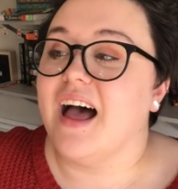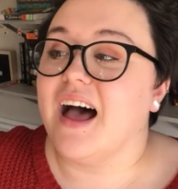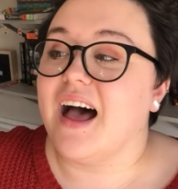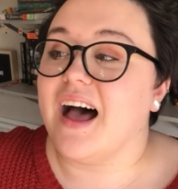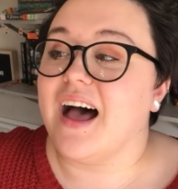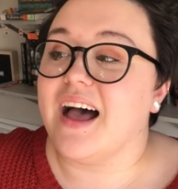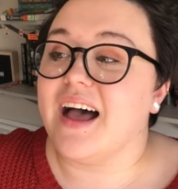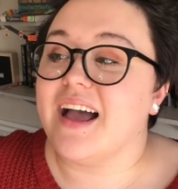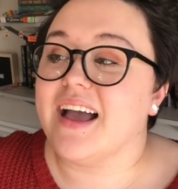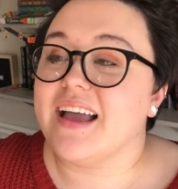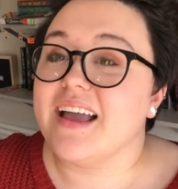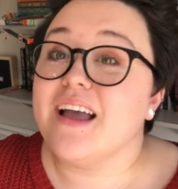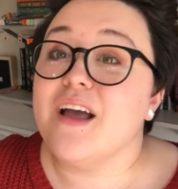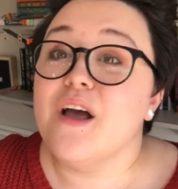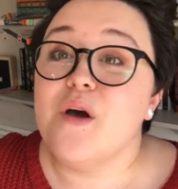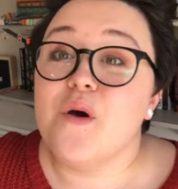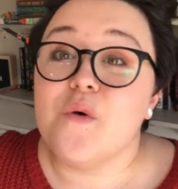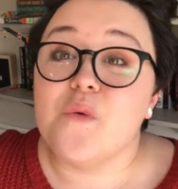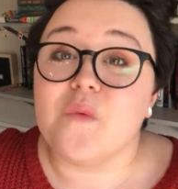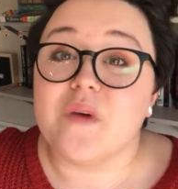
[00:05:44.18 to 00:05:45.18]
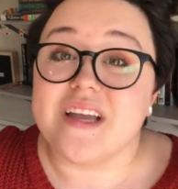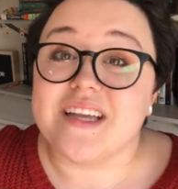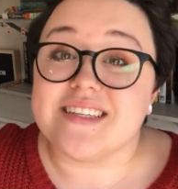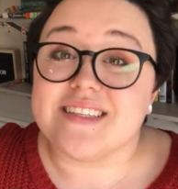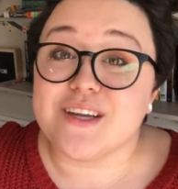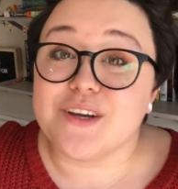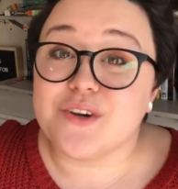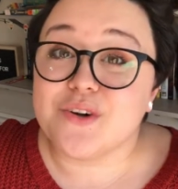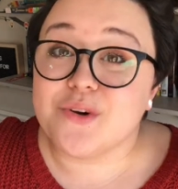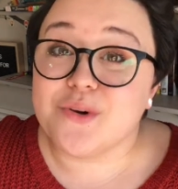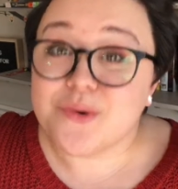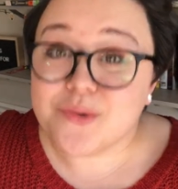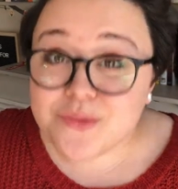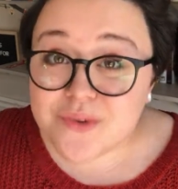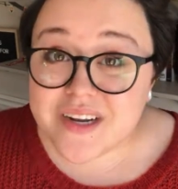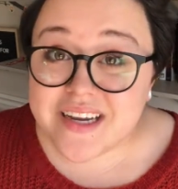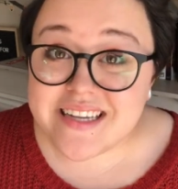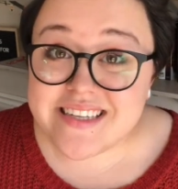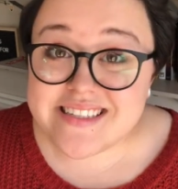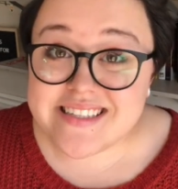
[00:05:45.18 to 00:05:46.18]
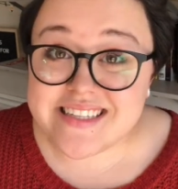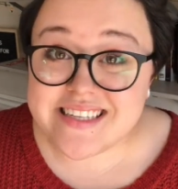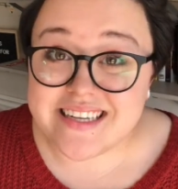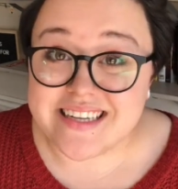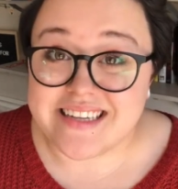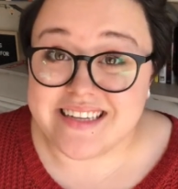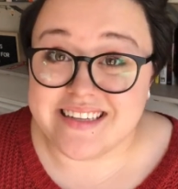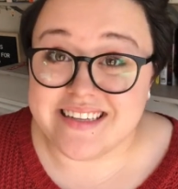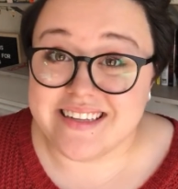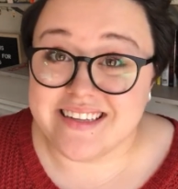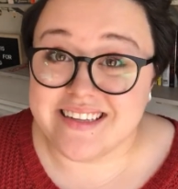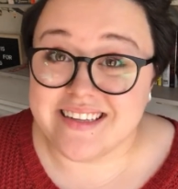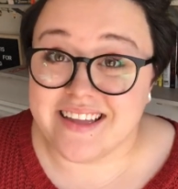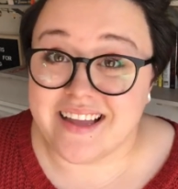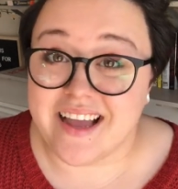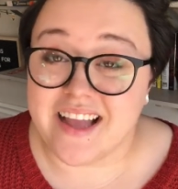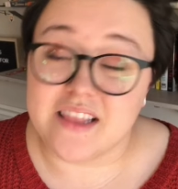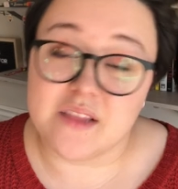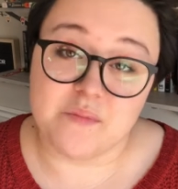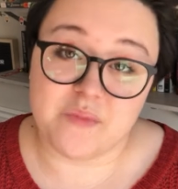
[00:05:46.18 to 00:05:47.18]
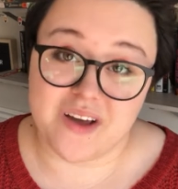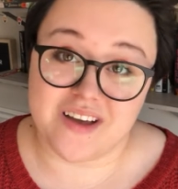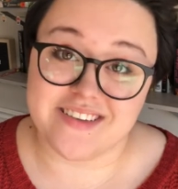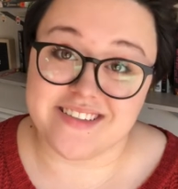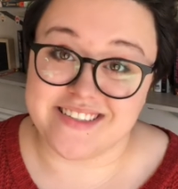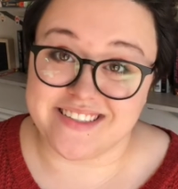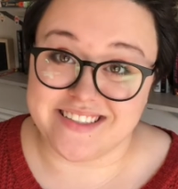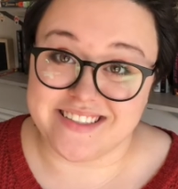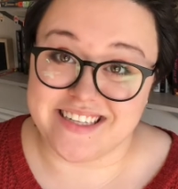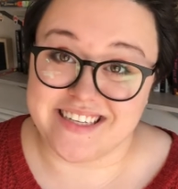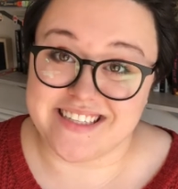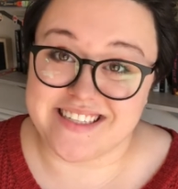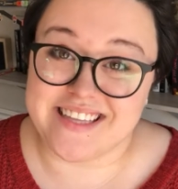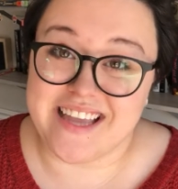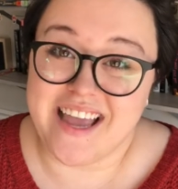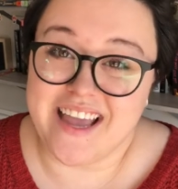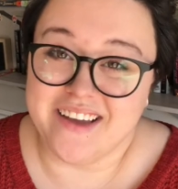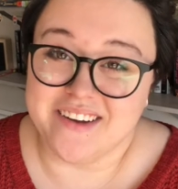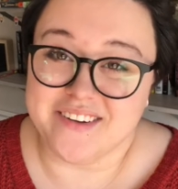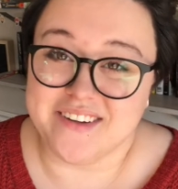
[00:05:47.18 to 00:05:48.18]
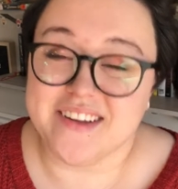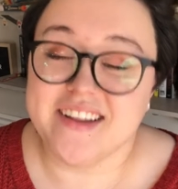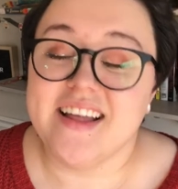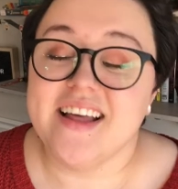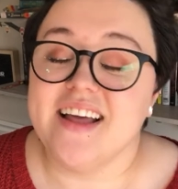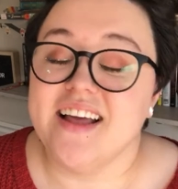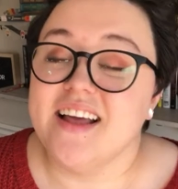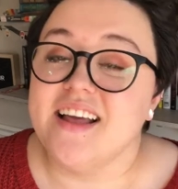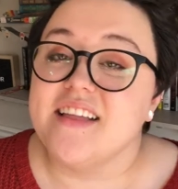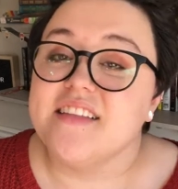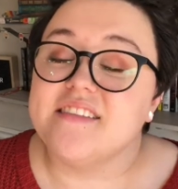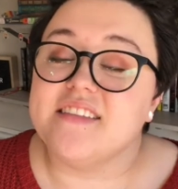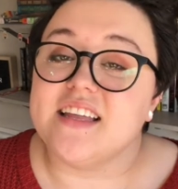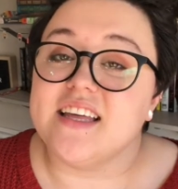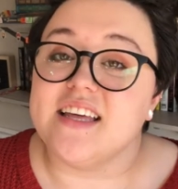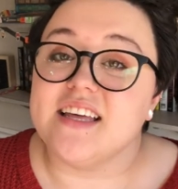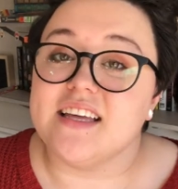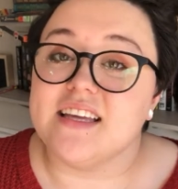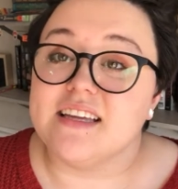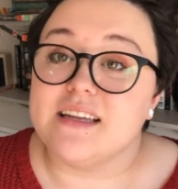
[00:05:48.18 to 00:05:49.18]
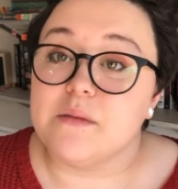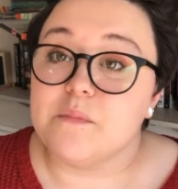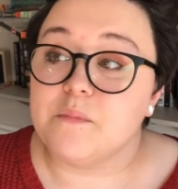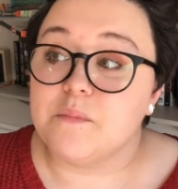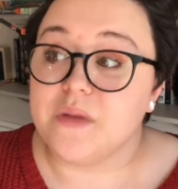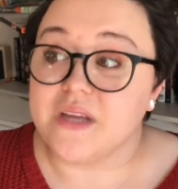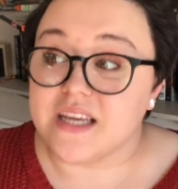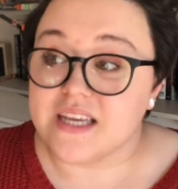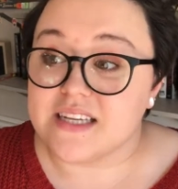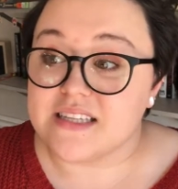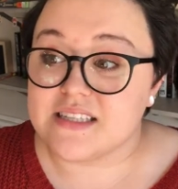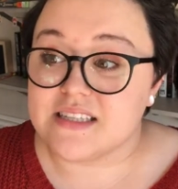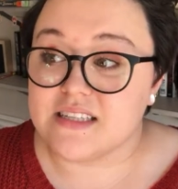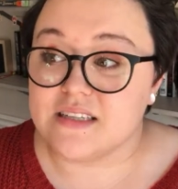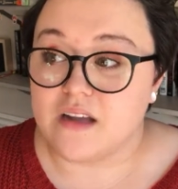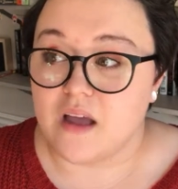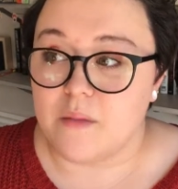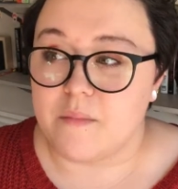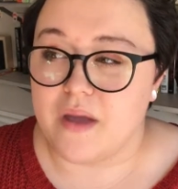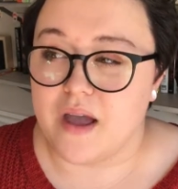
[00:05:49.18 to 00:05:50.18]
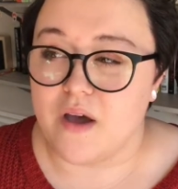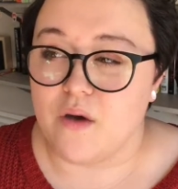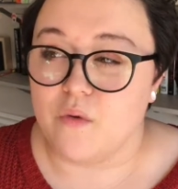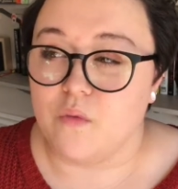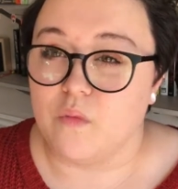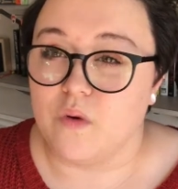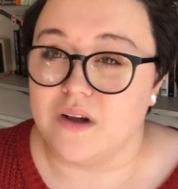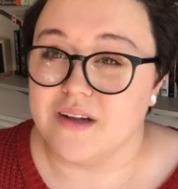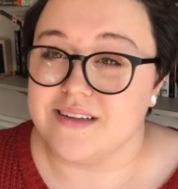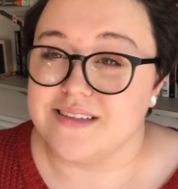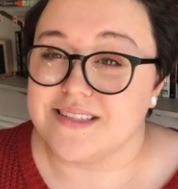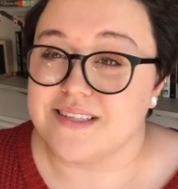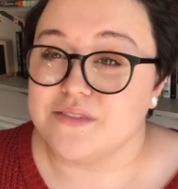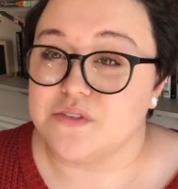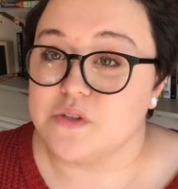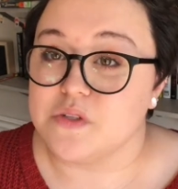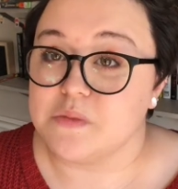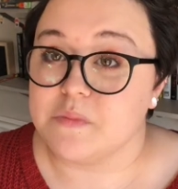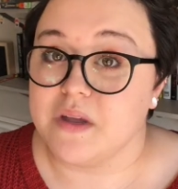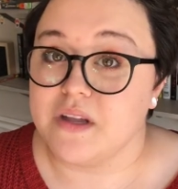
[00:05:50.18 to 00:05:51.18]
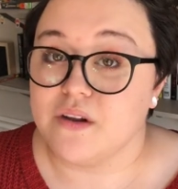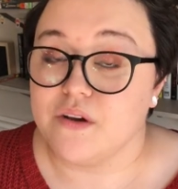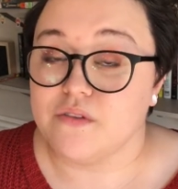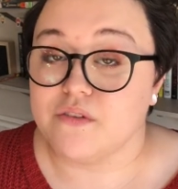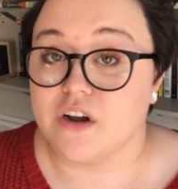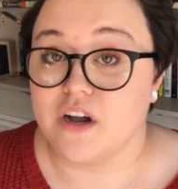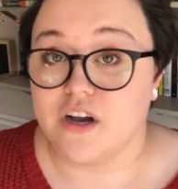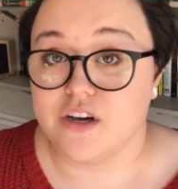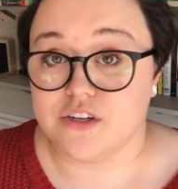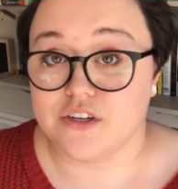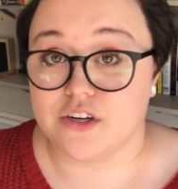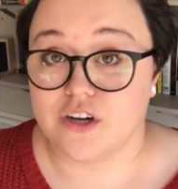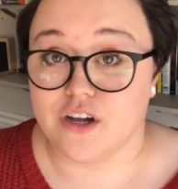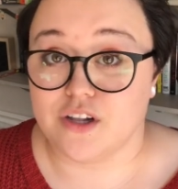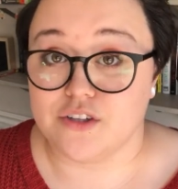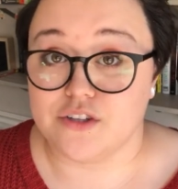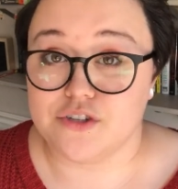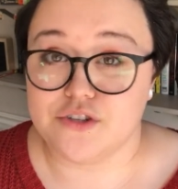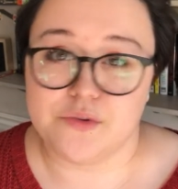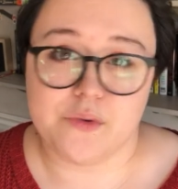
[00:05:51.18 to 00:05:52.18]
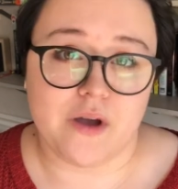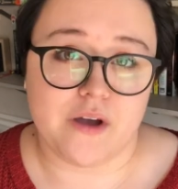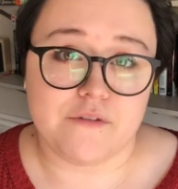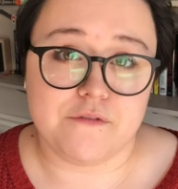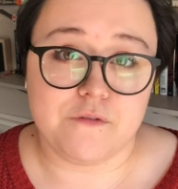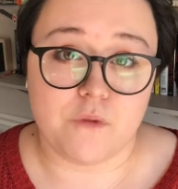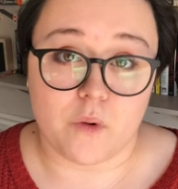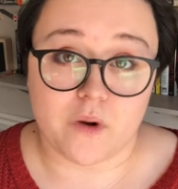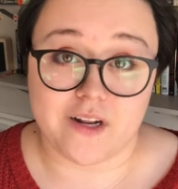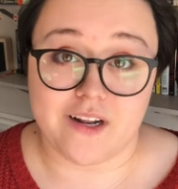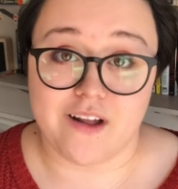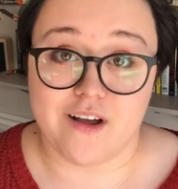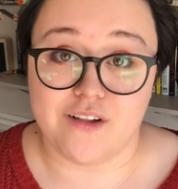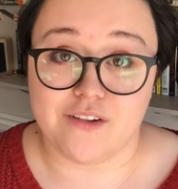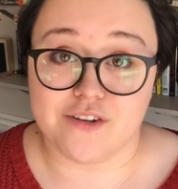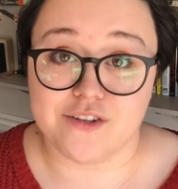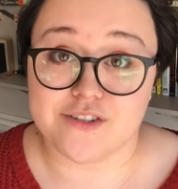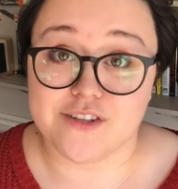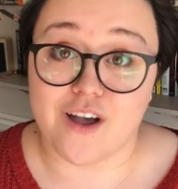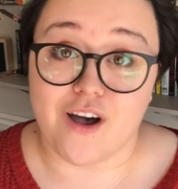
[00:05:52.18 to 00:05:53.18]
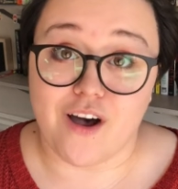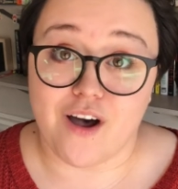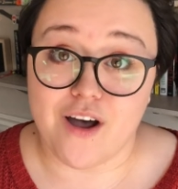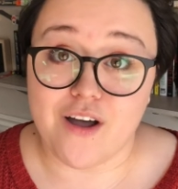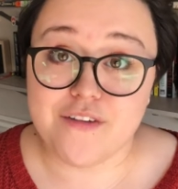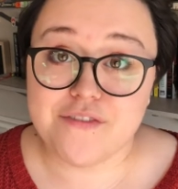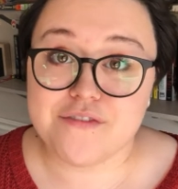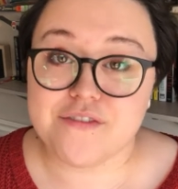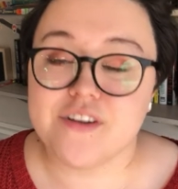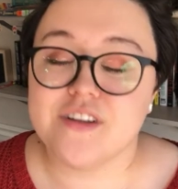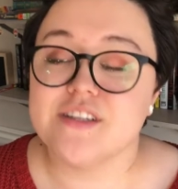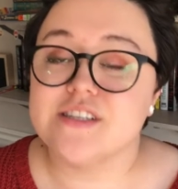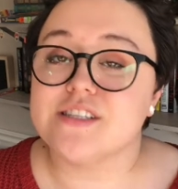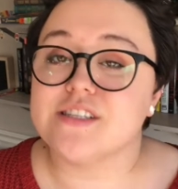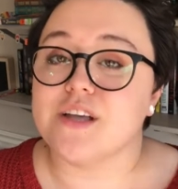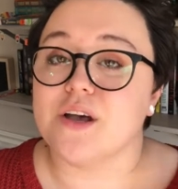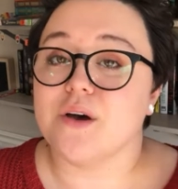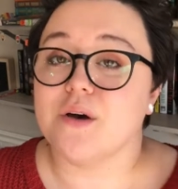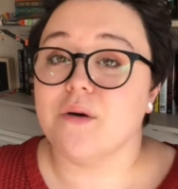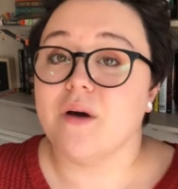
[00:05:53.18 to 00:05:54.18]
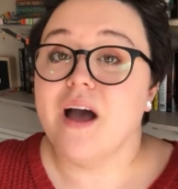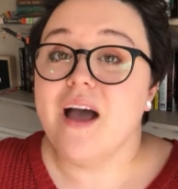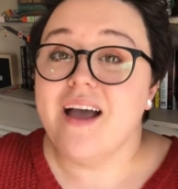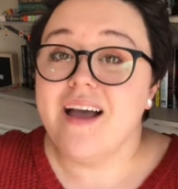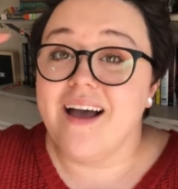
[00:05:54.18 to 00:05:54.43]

I went crazy at the Boxing Day sale. The biggest amount was if you spent over one hundred dollars, you got forty dollars off. So